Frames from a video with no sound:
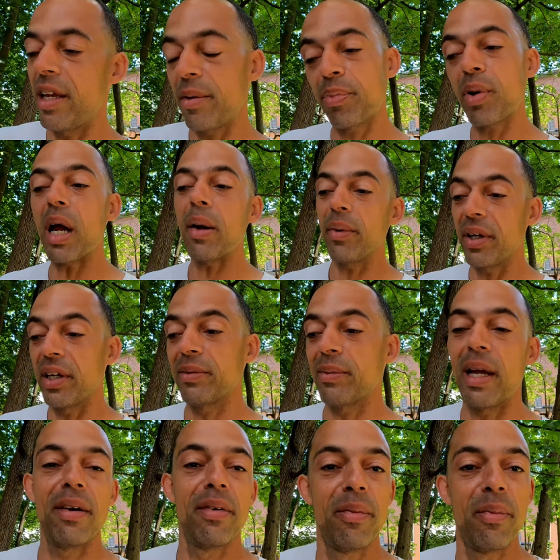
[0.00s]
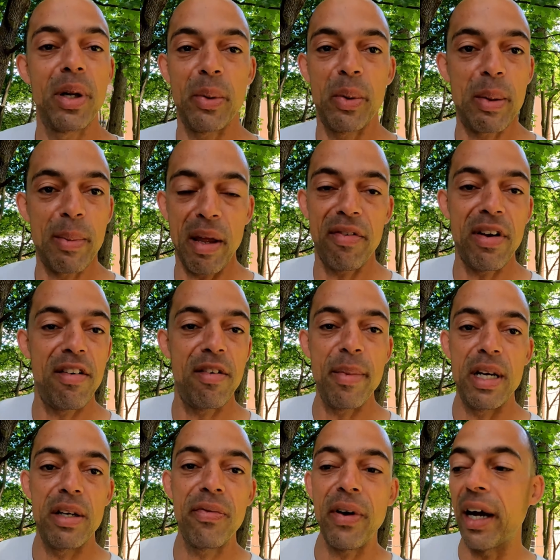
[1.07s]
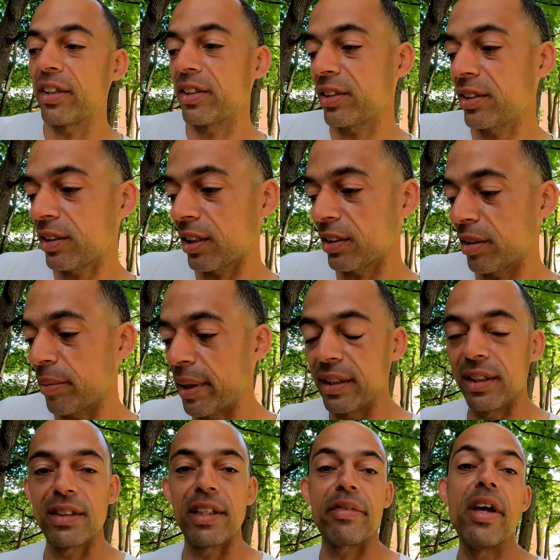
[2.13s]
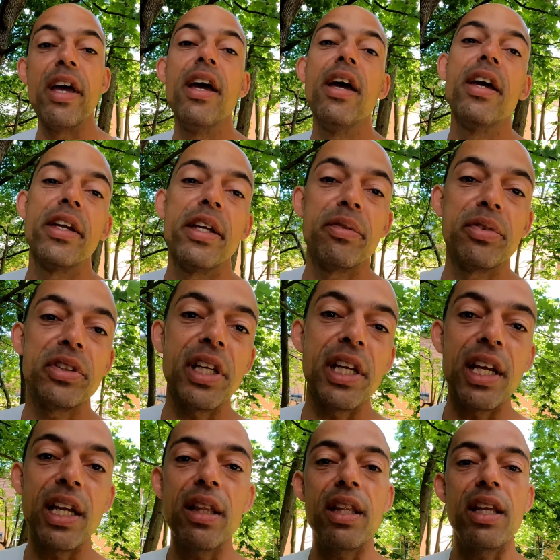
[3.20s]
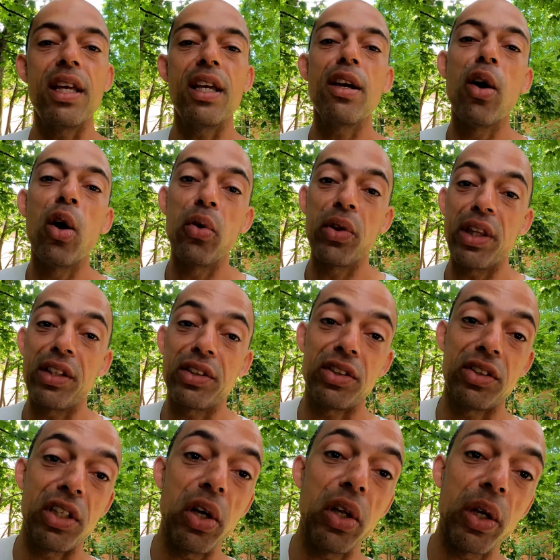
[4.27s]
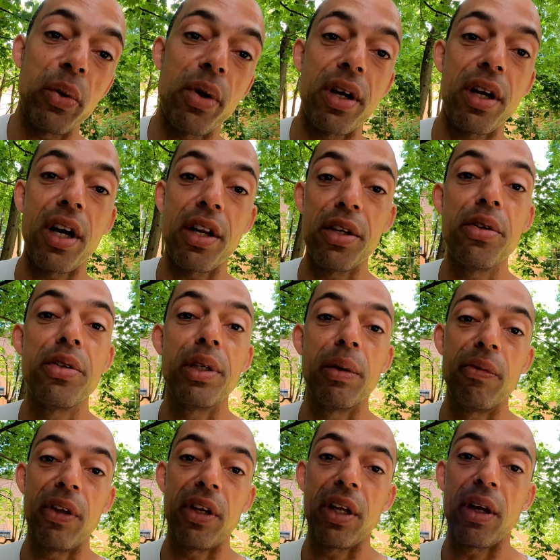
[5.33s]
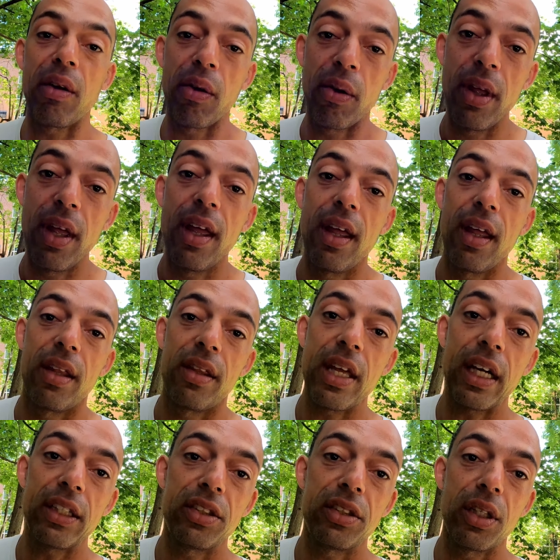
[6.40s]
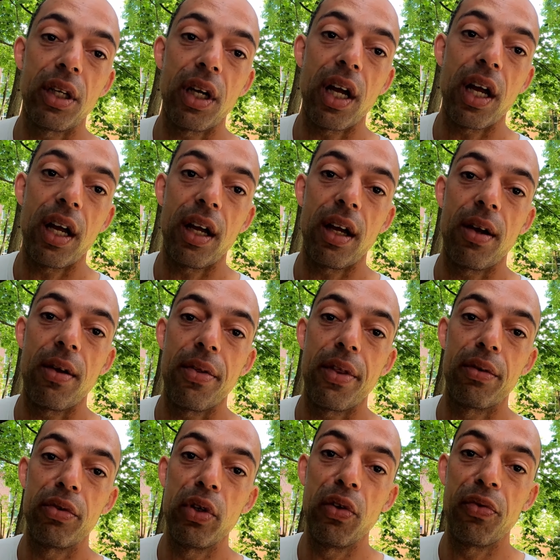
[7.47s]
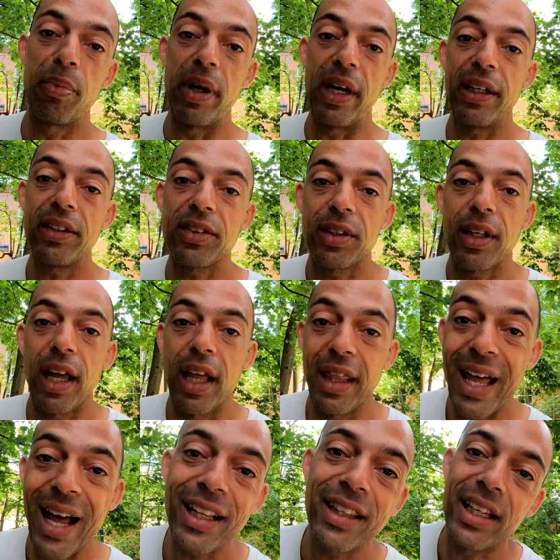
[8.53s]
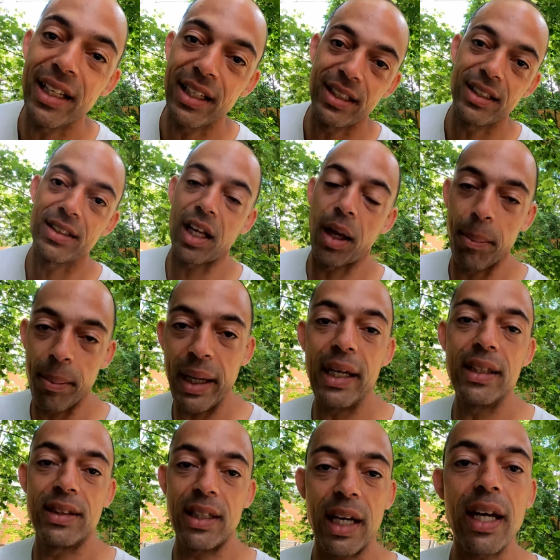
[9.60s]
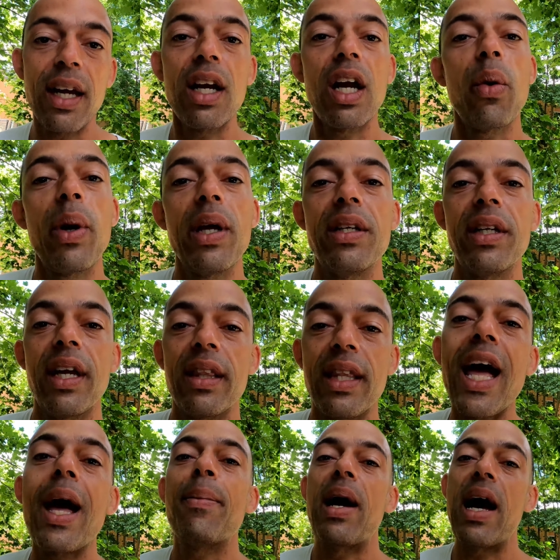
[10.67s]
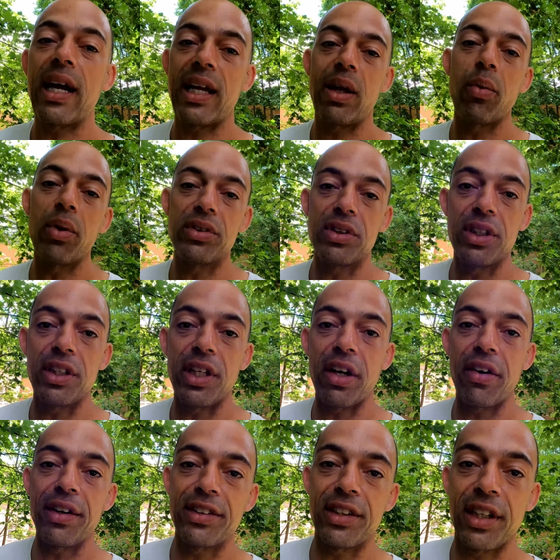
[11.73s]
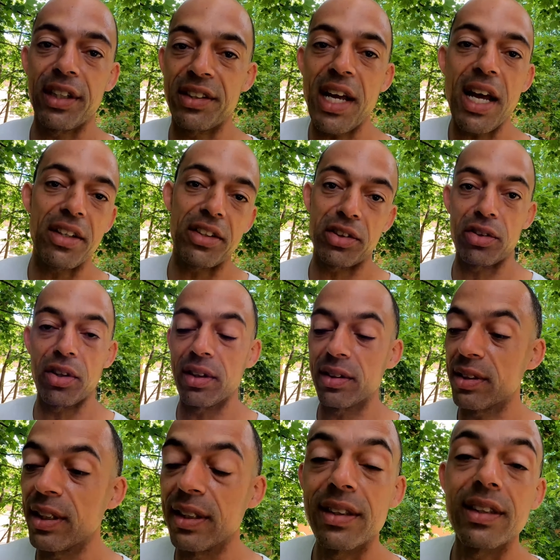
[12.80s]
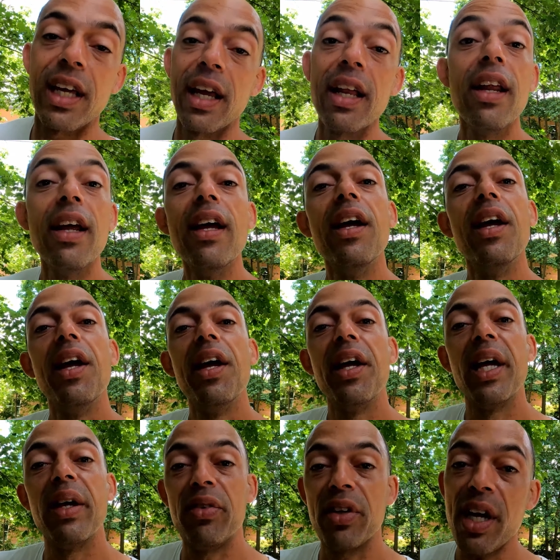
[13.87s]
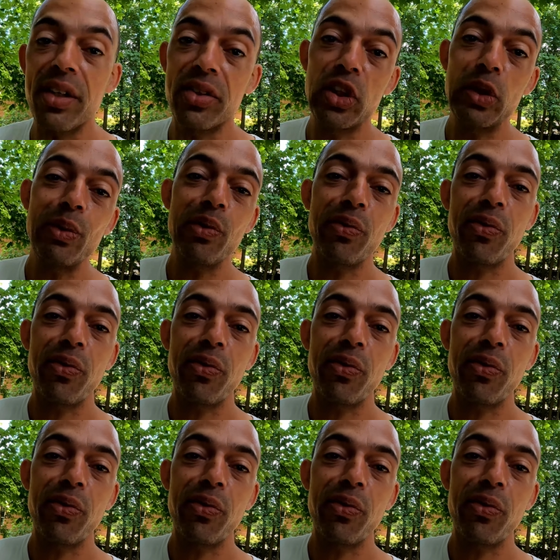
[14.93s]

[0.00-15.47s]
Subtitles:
It probably is one of my favorite manufacturers. It's just amazing stuff. You've seen this is the only one on YouTube video. That's the roof brace, and that thing is amazing. I cannot wait to get that back in once the interior is in, because that just looks insane. If you got a Subaru